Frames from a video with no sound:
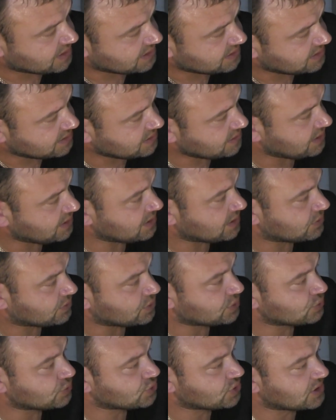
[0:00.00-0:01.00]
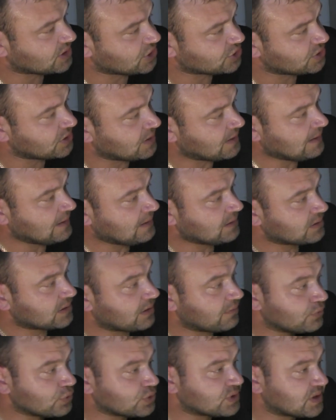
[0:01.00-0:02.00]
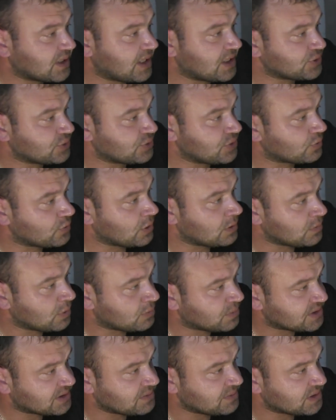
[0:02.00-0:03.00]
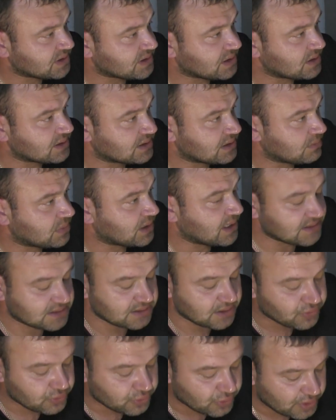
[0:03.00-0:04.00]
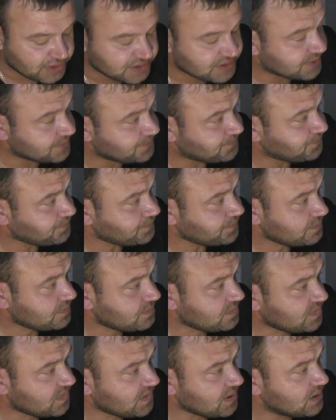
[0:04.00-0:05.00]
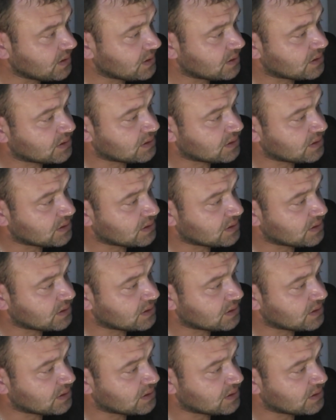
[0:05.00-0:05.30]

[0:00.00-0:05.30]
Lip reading: I warn you, in no case, it doesn't matter what color you choose,